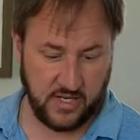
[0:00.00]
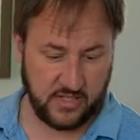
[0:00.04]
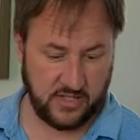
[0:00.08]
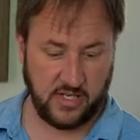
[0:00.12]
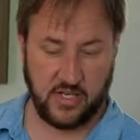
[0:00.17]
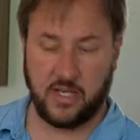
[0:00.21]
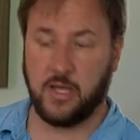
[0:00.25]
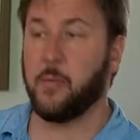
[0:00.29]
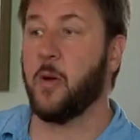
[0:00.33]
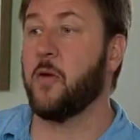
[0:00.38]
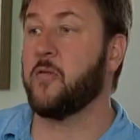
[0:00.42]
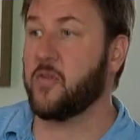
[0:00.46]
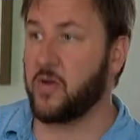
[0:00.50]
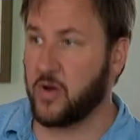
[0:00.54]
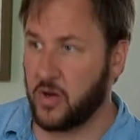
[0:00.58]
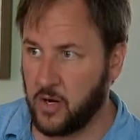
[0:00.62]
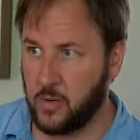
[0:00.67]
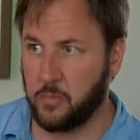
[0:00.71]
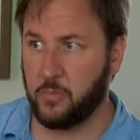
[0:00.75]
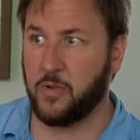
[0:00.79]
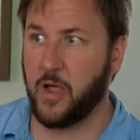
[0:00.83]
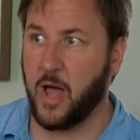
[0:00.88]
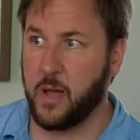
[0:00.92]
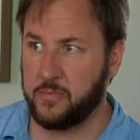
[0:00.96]
he's going to come over here
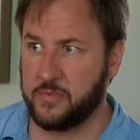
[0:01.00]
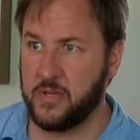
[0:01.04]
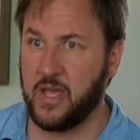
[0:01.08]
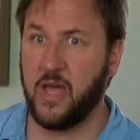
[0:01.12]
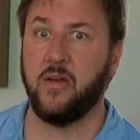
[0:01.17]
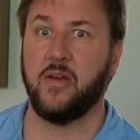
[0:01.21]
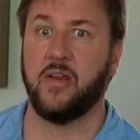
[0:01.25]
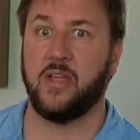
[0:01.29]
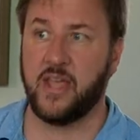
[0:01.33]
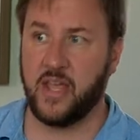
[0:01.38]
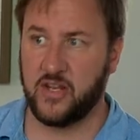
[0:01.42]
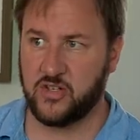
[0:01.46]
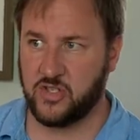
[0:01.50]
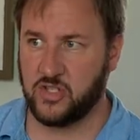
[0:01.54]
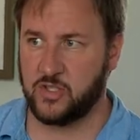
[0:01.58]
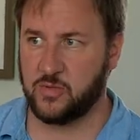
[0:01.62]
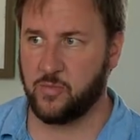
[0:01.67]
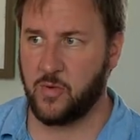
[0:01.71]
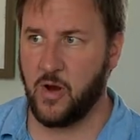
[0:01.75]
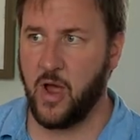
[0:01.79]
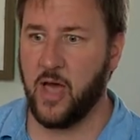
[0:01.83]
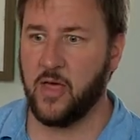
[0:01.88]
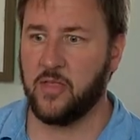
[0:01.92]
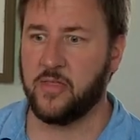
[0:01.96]
and plop down and catch his
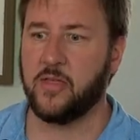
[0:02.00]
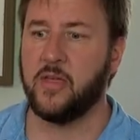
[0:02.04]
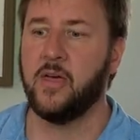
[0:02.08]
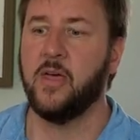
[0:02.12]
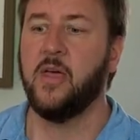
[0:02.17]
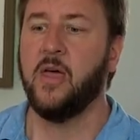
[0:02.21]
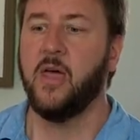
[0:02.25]
breath.